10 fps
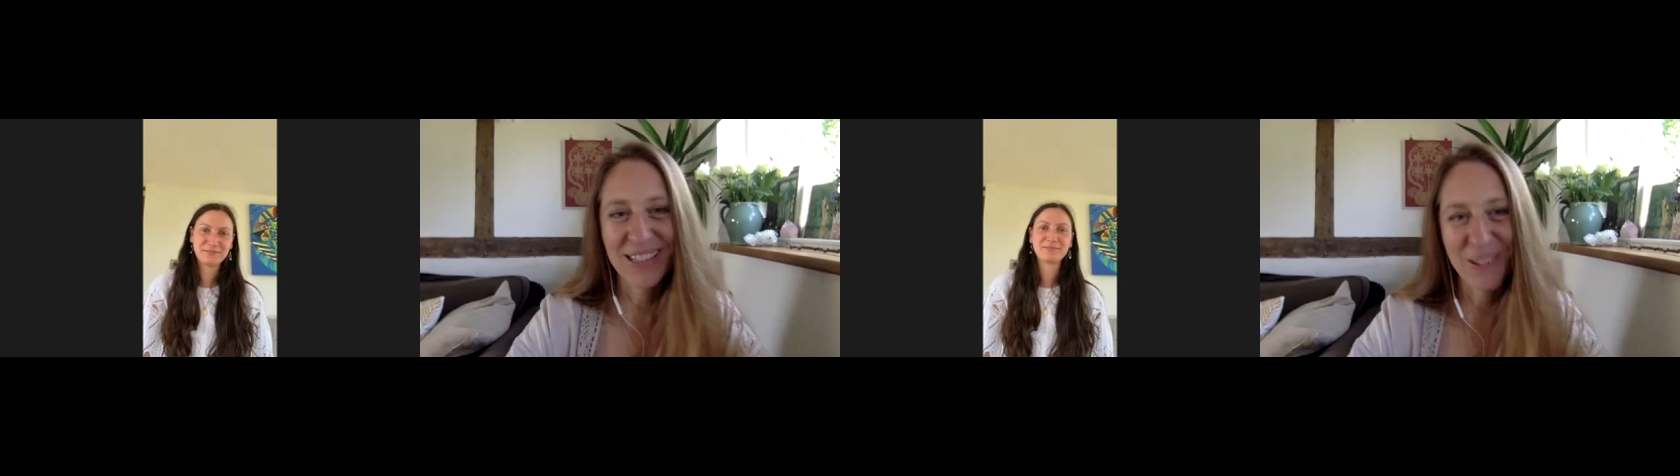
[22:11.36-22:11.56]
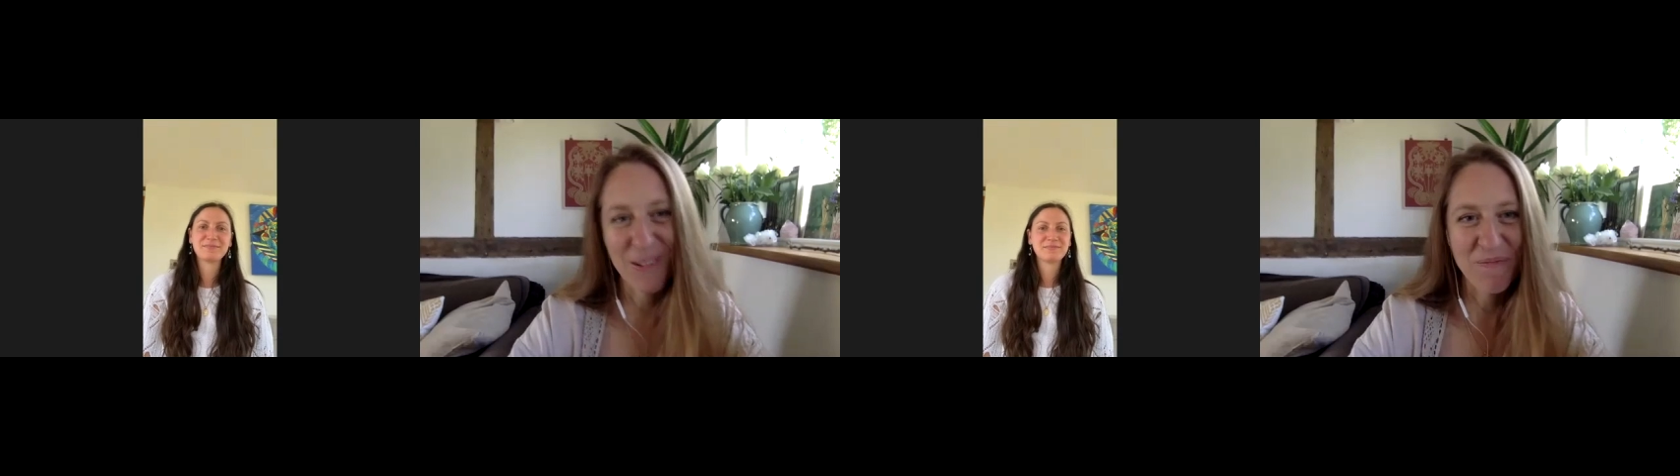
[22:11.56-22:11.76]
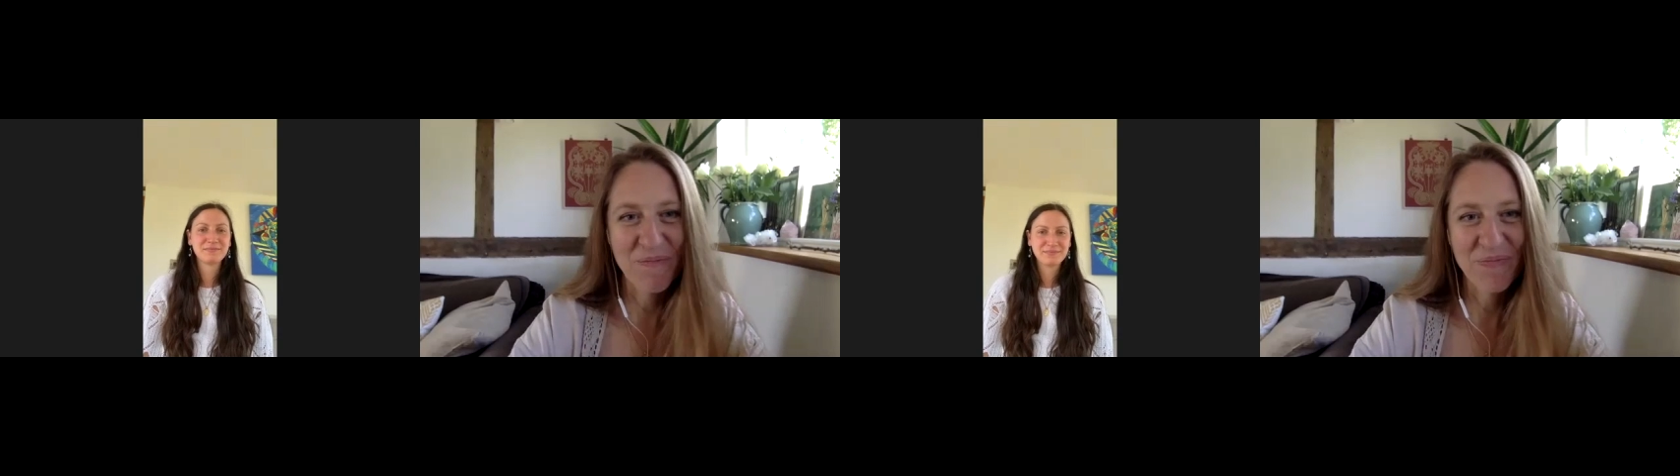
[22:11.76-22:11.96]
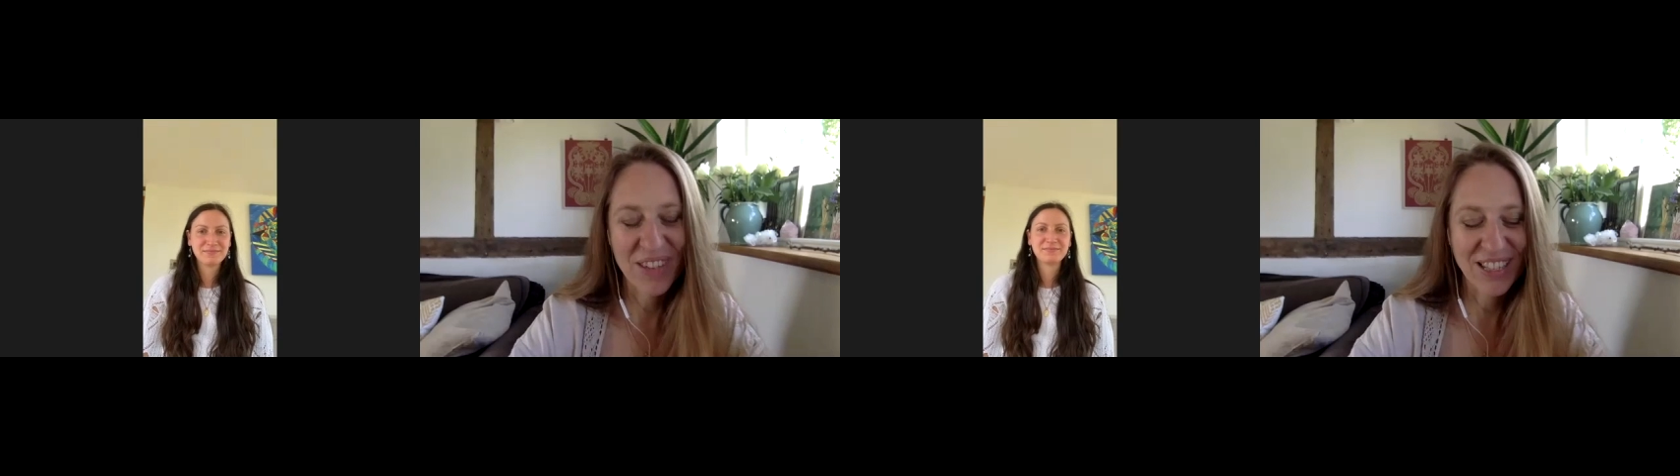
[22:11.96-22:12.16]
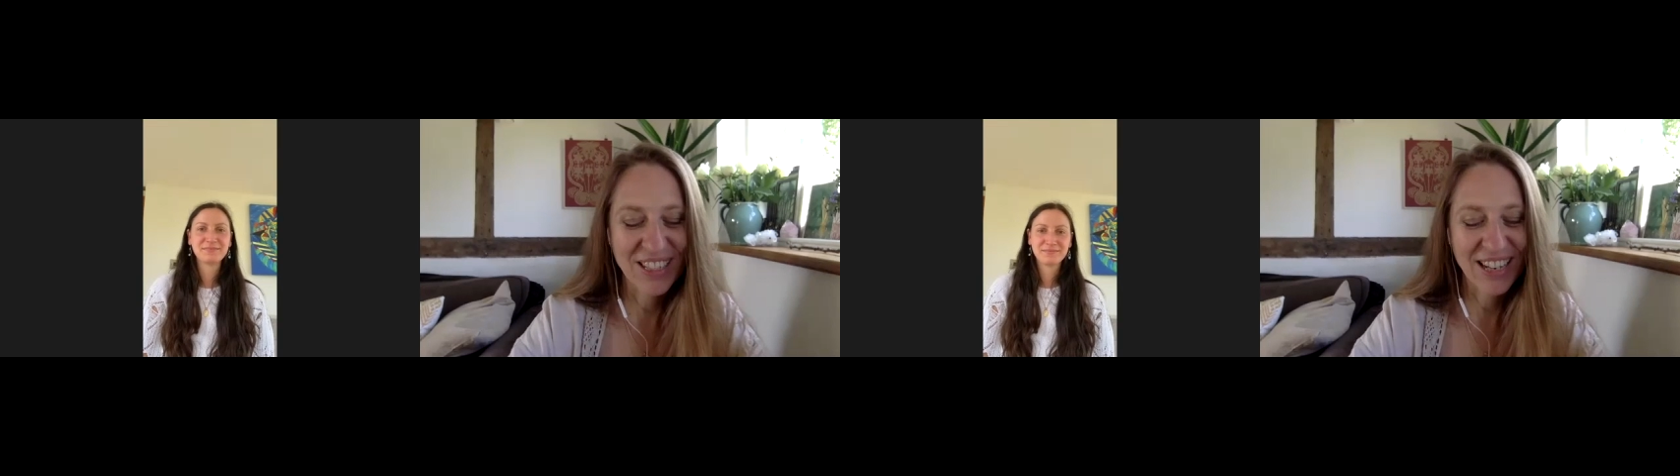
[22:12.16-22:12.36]
in
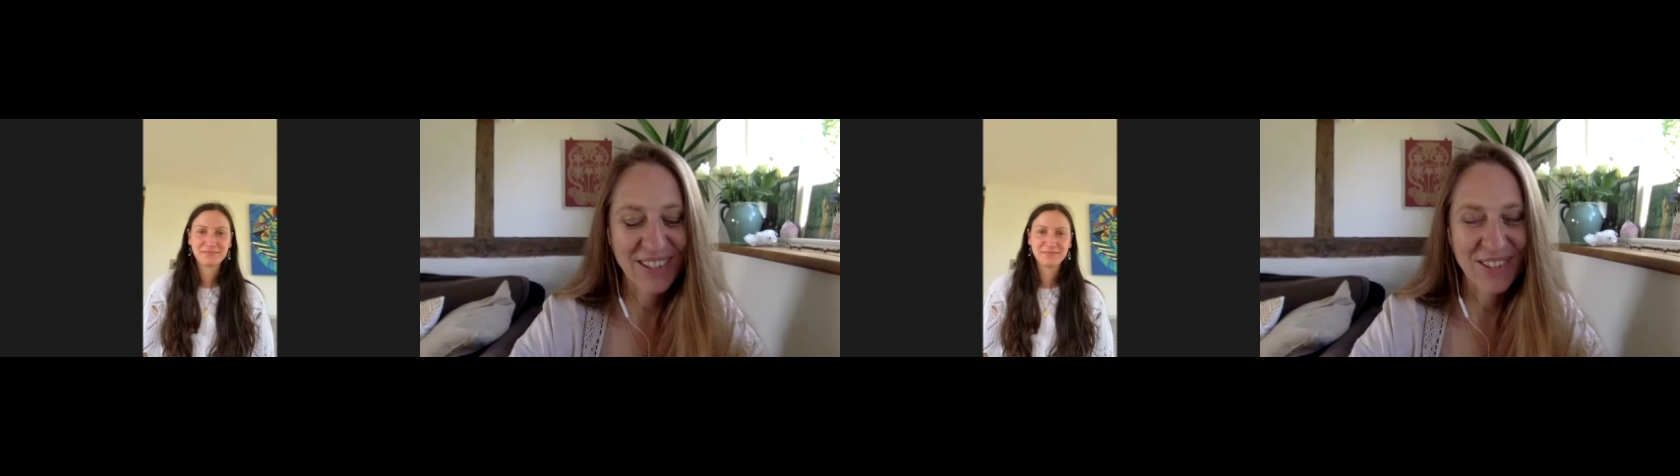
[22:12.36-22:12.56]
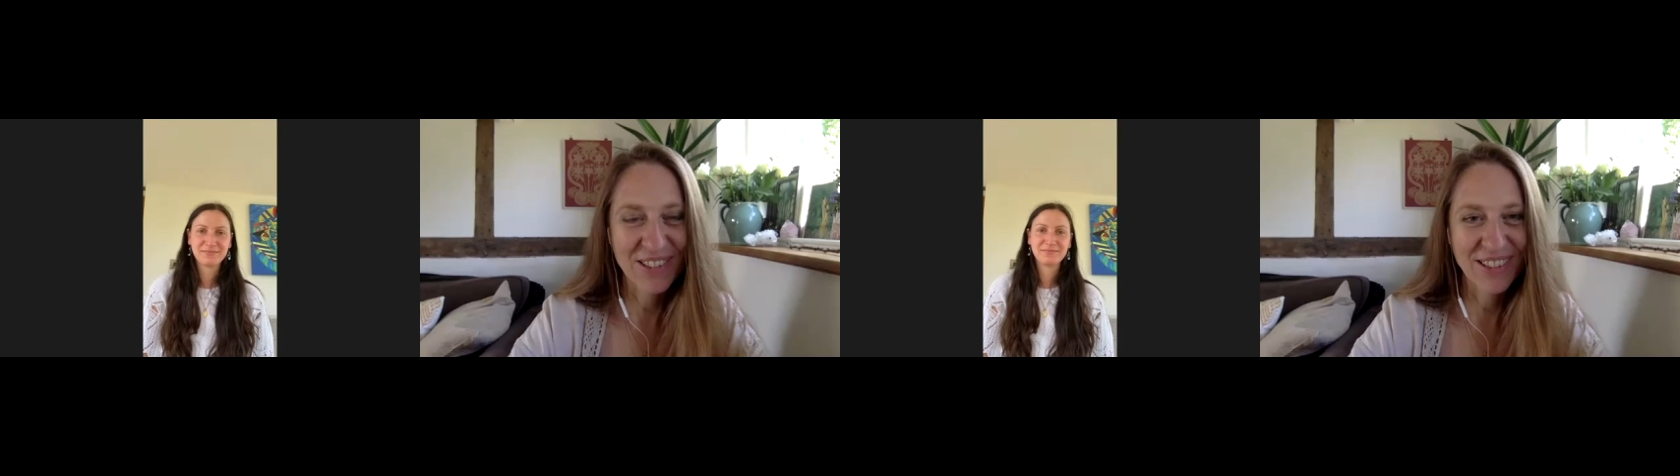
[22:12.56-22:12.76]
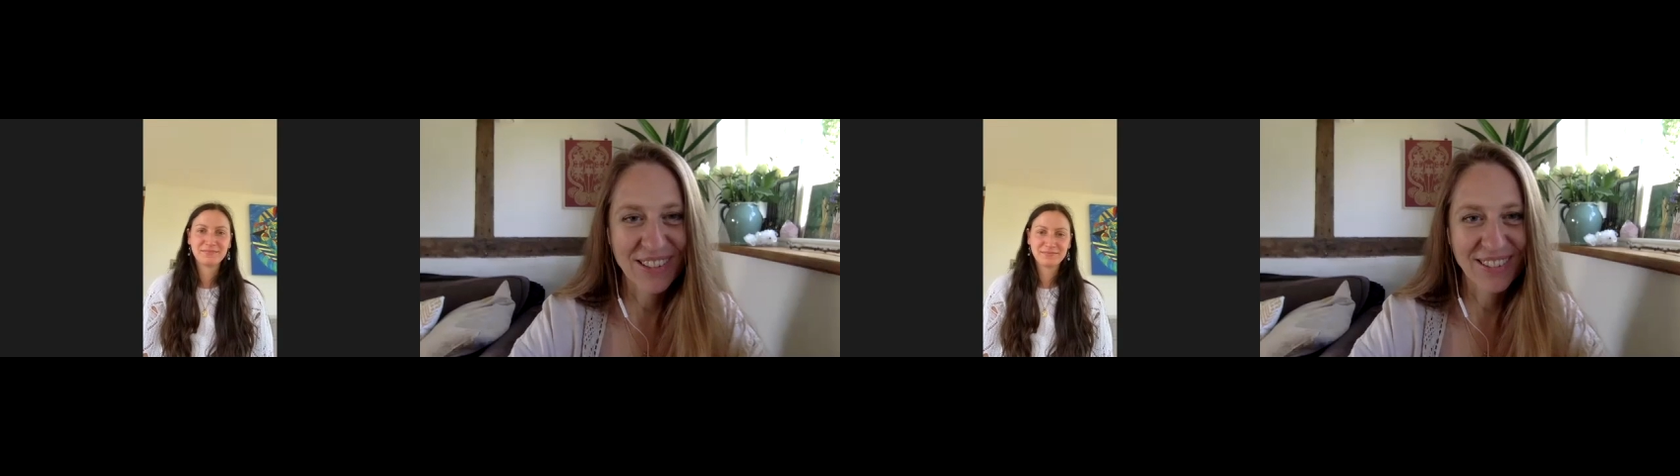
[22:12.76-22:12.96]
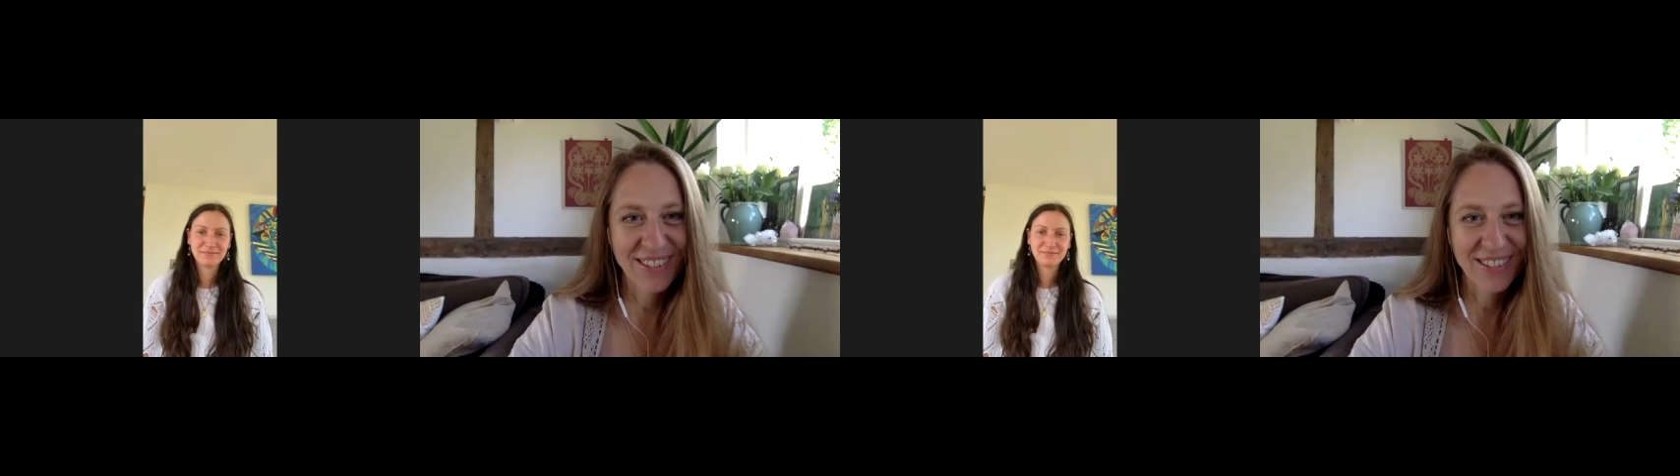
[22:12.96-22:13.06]
channels and